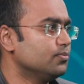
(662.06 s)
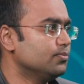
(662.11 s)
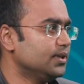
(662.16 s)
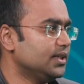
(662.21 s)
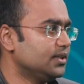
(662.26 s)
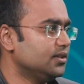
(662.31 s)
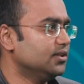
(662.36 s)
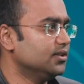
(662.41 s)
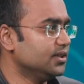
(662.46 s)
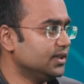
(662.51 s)

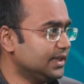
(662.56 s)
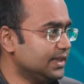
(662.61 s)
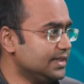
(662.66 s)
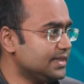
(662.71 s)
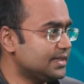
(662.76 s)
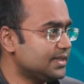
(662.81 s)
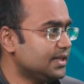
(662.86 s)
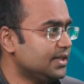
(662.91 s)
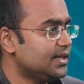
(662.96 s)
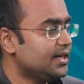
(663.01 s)
meet the
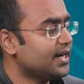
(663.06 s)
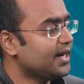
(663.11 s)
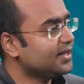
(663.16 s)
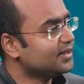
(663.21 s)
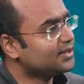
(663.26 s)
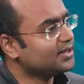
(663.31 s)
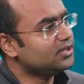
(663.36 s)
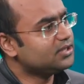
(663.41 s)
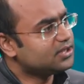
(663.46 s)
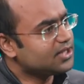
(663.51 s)
needs
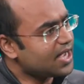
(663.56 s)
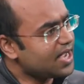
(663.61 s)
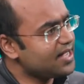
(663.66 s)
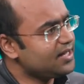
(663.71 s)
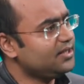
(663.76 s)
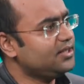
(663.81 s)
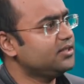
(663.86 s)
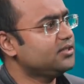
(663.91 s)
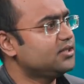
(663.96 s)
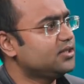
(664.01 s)
and then
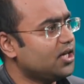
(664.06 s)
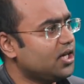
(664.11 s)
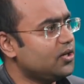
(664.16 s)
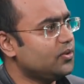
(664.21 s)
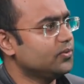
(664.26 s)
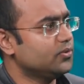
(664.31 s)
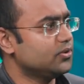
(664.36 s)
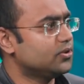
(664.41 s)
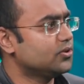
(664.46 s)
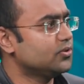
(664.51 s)
dial it
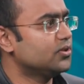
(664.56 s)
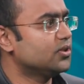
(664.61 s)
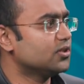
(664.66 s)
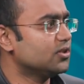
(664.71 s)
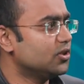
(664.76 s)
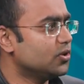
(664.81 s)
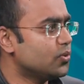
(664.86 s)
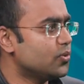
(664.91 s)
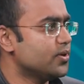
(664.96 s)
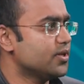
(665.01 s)
down to the
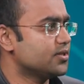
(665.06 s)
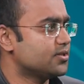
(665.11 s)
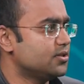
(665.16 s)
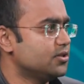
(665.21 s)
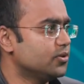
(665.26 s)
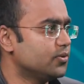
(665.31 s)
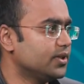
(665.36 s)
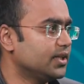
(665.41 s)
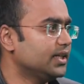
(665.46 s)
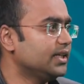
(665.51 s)
lowest
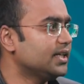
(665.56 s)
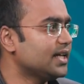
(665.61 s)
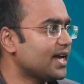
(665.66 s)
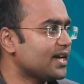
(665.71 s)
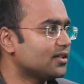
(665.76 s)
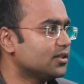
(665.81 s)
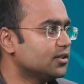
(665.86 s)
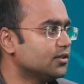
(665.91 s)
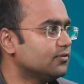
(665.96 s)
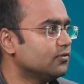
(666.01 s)
during
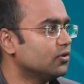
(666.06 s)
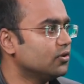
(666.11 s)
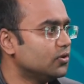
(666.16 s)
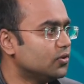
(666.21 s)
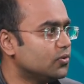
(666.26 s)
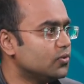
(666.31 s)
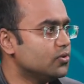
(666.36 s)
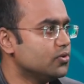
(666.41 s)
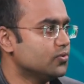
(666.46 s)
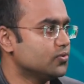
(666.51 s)
inactive or
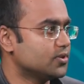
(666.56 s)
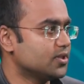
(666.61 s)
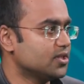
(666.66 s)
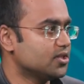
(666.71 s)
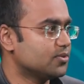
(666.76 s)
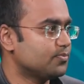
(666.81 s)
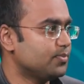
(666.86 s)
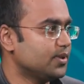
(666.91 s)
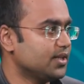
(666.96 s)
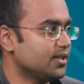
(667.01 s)
low
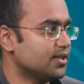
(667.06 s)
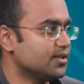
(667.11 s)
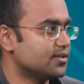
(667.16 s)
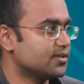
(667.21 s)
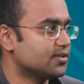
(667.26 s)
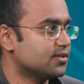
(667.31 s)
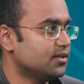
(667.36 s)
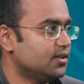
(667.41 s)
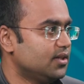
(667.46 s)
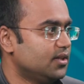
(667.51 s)
usage
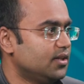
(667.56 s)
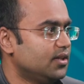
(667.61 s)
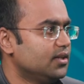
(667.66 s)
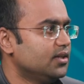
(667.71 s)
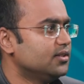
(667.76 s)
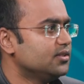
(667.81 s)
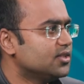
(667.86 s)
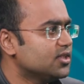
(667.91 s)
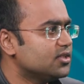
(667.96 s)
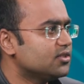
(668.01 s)
periods.
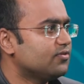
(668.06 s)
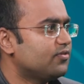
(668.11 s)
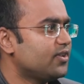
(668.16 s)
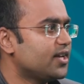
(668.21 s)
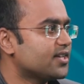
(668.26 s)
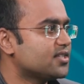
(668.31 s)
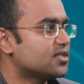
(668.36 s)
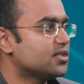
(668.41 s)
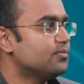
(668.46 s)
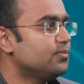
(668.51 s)
This
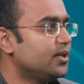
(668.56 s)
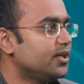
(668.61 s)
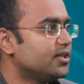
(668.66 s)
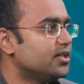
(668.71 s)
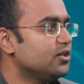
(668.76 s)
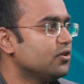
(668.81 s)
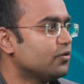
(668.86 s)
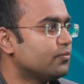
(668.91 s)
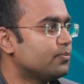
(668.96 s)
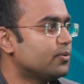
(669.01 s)

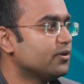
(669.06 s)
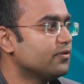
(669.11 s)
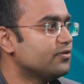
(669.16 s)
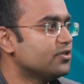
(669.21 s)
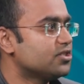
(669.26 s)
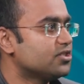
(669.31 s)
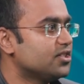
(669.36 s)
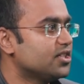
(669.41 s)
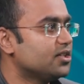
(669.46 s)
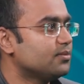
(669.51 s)
flexibility of
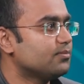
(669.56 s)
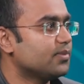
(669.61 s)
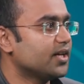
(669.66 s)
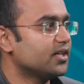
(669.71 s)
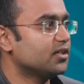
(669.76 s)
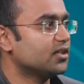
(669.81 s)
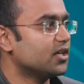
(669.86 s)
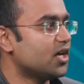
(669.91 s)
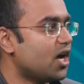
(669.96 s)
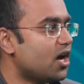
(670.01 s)
provisioning
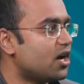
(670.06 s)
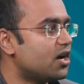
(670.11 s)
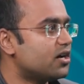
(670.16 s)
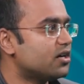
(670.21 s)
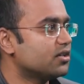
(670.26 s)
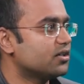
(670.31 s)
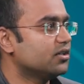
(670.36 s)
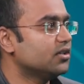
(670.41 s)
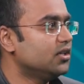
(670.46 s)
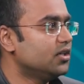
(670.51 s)
by the
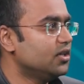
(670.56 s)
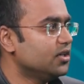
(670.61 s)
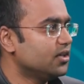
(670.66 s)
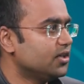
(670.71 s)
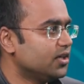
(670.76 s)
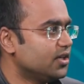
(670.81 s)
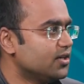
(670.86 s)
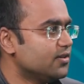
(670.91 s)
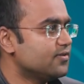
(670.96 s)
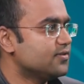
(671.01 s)
hour
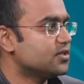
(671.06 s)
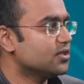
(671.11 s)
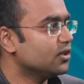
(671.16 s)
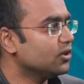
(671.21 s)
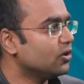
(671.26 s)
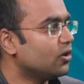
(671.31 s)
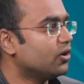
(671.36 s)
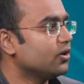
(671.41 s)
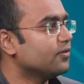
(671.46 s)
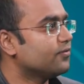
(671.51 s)
gives a
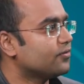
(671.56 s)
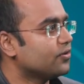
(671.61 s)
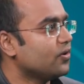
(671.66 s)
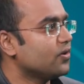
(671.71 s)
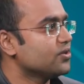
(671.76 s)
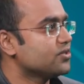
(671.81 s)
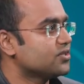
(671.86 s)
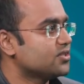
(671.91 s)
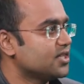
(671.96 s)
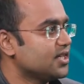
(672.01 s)
lot of
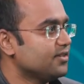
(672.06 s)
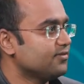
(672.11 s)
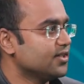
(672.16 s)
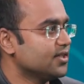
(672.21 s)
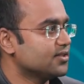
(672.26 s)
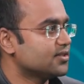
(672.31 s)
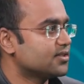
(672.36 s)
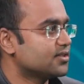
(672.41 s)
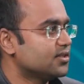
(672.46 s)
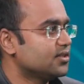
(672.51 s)
cost
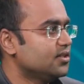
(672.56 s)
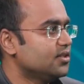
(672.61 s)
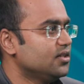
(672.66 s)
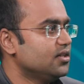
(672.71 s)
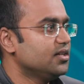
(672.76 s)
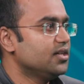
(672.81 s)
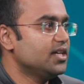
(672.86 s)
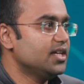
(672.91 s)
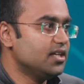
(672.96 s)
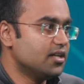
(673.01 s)
savings.
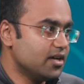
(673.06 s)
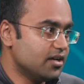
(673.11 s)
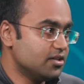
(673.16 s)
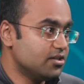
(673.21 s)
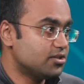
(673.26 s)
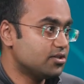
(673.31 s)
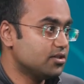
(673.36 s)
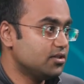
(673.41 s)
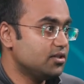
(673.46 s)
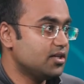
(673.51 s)
In
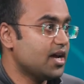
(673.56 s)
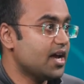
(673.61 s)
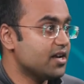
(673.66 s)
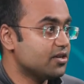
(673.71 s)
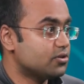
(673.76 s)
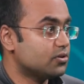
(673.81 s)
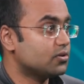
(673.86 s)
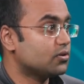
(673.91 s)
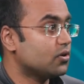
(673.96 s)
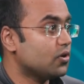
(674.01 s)
addition,
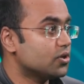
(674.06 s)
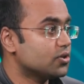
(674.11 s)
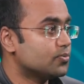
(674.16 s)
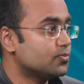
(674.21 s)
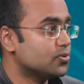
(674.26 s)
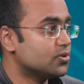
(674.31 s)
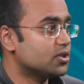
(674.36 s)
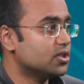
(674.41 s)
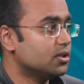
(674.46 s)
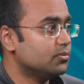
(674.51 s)
Azure
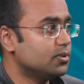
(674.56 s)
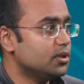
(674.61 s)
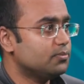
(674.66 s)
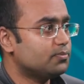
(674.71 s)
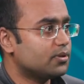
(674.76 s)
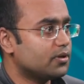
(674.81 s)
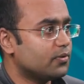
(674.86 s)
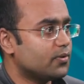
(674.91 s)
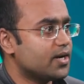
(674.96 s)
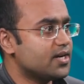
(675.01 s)
Cosmos DB
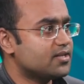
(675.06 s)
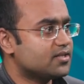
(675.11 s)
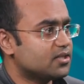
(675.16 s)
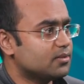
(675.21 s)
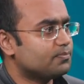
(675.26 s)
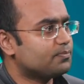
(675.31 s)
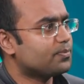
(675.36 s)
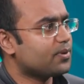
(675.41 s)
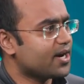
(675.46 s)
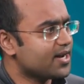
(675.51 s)
provides a
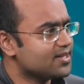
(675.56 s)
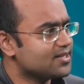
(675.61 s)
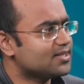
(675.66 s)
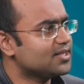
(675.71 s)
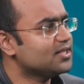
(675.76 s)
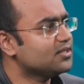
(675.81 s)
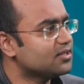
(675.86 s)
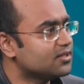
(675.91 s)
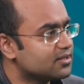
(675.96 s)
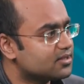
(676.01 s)

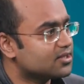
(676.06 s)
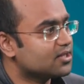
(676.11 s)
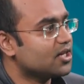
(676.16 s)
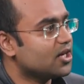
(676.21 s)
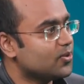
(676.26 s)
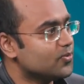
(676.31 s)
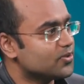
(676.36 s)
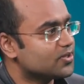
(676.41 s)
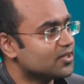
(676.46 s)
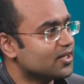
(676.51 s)
pricing
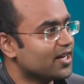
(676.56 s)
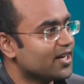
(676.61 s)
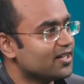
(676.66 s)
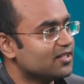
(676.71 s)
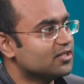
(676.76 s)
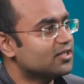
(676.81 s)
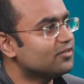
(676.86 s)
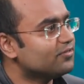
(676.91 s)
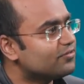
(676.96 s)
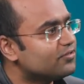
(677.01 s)
discounts
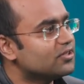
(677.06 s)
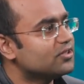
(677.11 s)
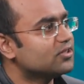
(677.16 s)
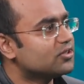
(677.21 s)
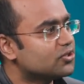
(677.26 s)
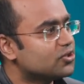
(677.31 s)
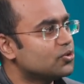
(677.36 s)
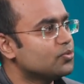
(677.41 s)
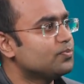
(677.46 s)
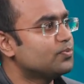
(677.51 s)
at
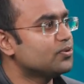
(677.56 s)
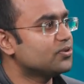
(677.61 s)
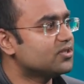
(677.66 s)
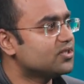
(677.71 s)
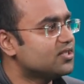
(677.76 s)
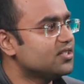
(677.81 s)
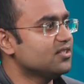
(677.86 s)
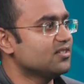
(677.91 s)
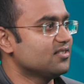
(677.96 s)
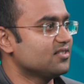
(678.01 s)
different
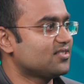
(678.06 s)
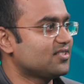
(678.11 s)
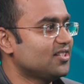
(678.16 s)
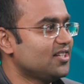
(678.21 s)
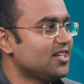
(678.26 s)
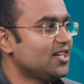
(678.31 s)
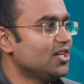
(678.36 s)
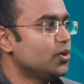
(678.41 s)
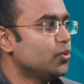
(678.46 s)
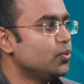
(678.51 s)
throughput tiers
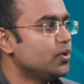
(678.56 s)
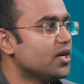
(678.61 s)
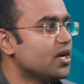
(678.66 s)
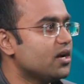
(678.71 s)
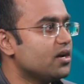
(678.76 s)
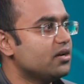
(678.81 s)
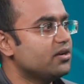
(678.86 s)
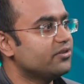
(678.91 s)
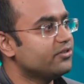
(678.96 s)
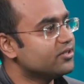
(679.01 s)

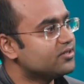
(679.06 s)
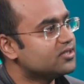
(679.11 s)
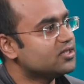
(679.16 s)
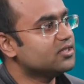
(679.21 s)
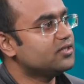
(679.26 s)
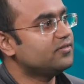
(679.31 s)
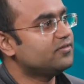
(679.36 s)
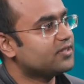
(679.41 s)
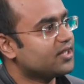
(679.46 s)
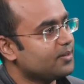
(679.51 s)
via
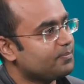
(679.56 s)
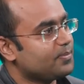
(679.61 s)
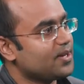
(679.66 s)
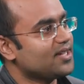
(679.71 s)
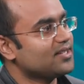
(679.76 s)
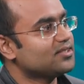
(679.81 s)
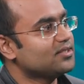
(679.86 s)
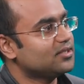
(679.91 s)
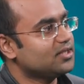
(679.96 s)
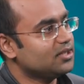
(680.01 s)
reserved
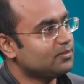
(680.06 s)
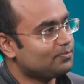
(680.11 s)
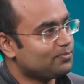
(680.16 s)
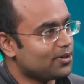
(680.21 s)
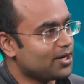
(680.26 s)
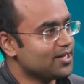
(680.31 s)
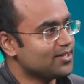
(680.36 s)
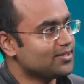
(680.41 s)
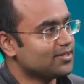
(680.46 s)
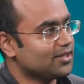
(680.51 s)
capacity
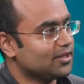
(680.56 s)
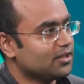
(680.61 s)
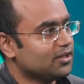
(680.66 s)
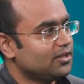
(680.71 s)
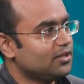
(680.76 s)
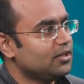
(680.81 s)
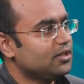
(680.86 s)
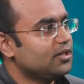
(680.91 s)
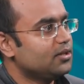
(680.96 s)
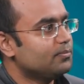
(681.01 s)
pricing.
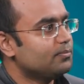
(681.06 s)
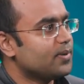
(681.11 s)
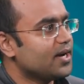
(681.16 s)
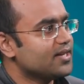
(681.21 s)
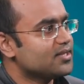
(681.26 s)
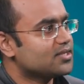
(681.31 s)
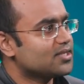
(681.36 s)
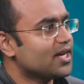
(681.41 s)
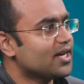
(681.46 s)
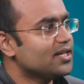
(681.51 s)
By
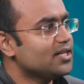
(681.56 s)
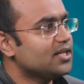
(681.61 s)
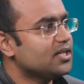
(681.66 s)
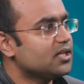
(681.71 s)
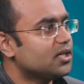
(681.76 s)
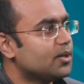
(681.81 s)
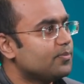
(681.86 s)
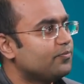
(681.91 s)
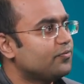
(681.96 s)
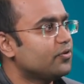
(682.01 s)
signing
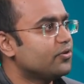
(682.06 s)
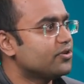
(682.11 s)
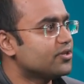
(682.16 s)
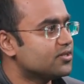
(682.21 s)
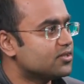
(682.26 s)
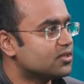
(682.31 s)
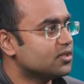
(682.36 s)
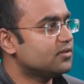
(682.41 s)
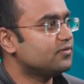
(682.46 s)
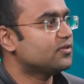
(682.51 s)
up for
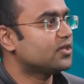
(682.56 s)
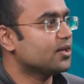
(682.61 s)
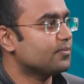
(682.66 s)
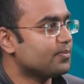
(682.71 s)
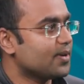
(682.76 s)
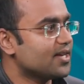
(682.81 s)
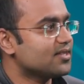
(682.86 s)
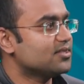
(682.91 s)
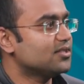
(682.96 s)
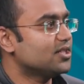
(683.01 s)
reserved
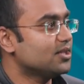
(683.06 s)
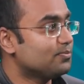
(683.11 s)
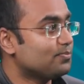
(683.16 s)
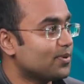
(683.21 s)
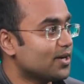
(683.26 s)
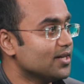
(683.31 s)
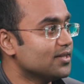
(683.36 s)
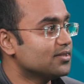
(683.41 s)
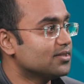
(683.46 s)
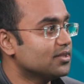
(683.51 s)
capacity
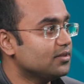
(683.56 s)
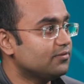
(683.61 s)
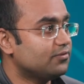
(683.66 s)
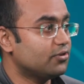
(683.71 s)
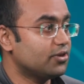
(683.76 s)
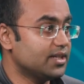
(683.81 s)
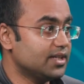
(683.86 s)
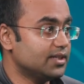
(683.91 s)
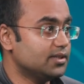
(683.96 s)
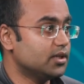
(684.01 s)
pricing
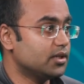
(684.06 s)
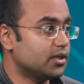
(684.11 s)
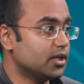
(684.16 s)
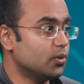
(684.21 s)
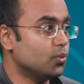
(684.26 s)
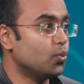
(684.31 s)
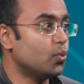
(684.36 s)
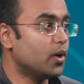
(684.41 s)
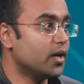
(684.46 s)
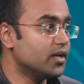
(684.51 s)
for either
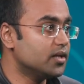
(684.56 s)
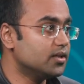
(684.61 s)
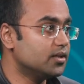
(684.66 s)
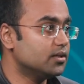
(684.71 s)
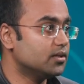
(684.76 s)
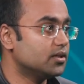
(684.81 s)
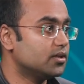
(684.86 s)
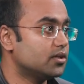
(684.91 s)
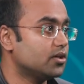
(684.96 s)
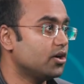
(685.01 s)
a 1
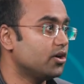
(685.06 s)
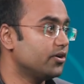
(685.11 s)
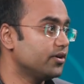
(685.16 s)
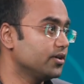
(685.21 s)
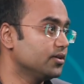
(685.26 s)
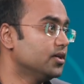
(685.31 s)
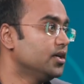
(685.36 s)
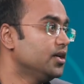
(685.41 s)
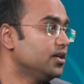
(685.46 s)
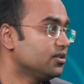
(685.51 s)
year or
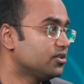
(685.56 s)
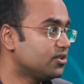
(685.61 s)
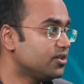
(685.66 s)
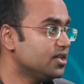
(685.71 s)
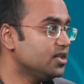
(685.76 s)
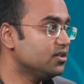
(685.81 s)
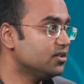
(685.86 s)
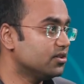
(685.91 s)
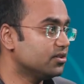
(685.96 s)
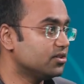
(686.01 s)
a
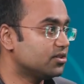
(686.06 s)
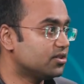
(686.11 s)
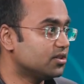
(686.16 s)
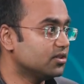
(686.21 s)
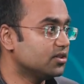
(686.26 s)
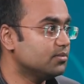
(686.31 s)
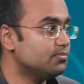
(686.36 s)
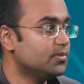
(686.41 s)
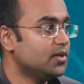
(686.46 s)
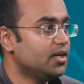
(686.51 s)
3-year
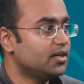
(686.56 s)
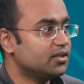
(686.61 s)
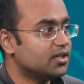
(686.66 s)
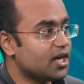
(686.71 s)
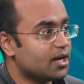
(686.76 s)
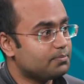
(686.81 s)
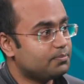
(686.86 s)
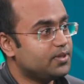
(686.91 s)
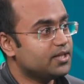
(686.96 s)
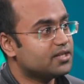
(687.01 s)
term, the
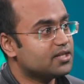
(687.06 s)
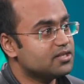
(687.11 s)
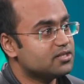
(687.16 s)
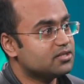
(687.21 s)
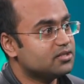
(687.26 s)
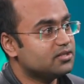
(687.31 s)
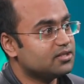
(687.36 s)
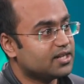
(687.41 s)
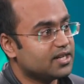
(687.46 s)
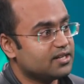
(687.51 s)

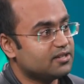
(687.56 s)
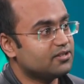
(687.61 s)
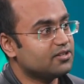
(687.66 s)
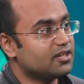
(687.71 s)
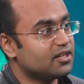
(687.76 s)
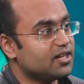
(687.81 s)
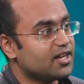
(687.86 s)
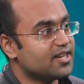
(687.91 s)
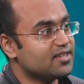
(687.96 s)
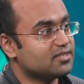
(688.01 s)
application can
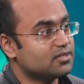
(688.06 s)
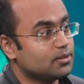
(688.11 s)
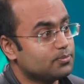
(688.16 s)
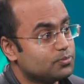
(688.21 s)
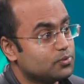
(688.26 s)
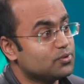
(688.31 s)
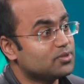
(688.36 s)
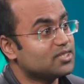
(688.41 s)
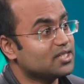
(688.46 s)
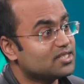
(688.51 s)
realize
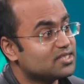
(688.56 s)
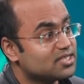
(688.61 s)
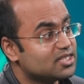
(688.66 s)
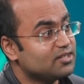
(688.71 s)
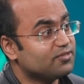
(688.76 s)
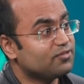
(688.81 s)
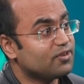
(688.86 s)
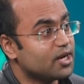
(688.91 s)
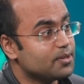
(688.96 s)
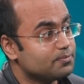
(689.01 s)
up to
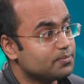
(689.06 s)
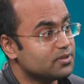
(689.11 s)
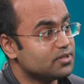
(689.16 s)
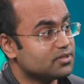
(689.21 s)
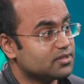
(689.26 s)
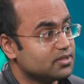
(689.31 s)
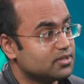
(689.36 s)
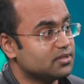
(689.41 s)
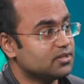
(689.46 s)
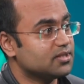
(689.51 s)

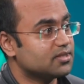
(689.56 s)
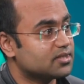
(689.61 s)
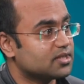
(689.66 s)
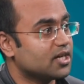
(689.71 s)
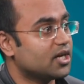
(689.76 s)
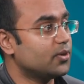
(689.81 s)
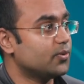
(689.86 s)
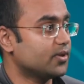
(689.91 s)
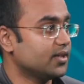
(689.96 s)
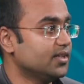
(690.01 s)
65%
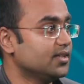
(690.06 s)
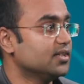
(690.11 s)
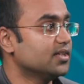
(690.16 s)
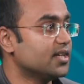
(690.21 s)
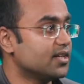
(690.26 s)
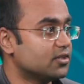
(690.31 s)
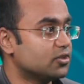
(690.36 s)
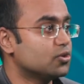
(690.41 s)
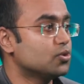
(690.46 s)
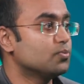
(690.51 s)
discount in
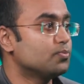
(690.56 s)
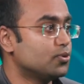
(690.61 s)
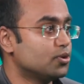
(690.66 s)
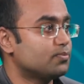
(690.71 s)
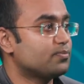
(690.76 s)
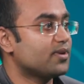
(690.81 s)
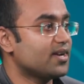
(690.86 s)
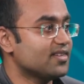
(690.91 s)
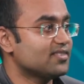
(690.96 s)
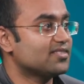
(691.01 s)
their
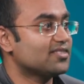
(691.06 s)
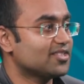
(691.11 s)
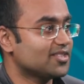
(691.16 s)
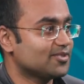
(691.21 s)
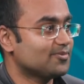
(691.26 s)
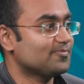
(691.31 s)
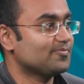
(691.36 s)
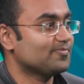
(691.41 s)
throughput pricing.